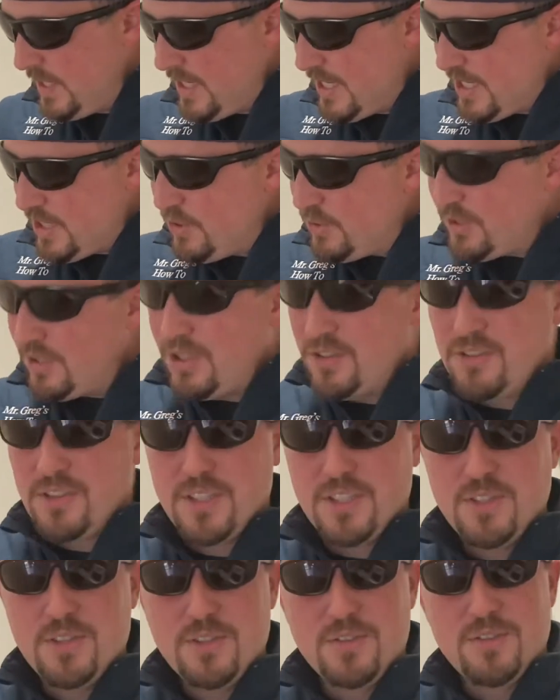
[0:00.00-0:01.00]
You can also
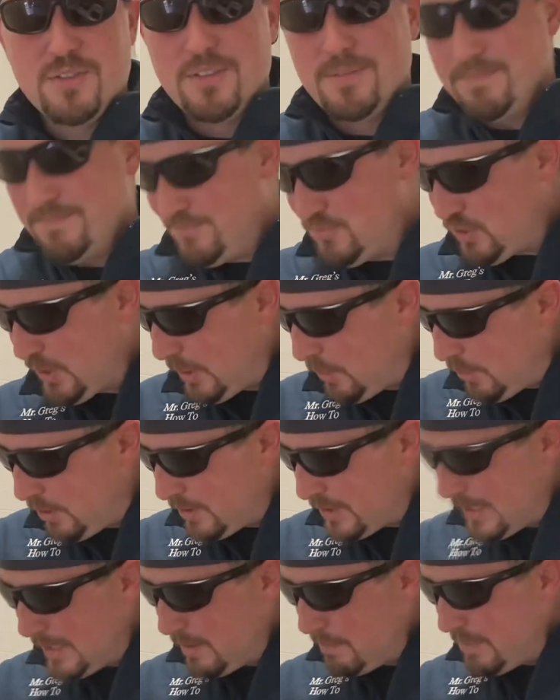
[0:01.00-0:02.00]
use drywall
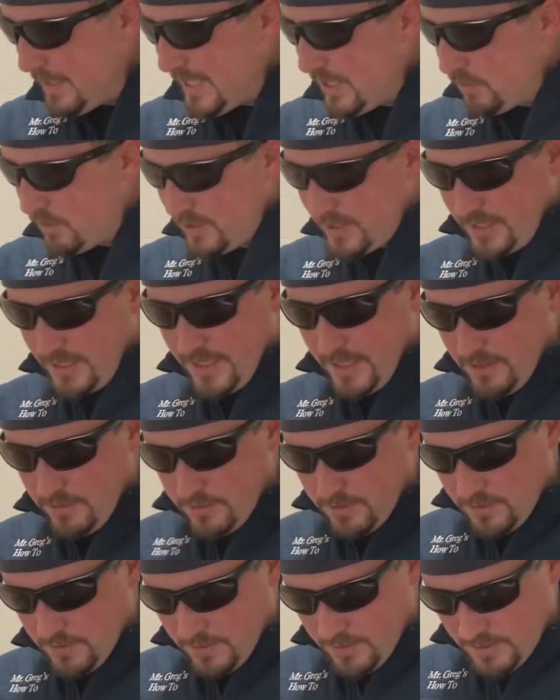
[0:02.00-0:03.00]
compound or anything
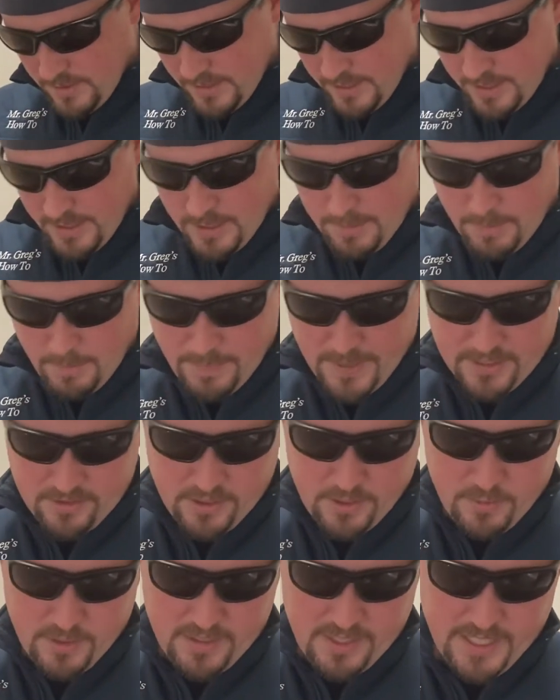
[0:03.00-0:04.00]
else. Basically,
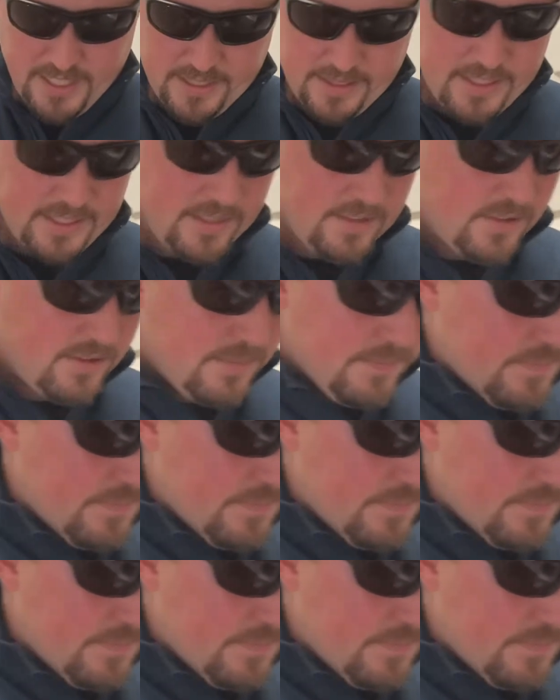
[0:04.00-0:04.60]
you want to take this.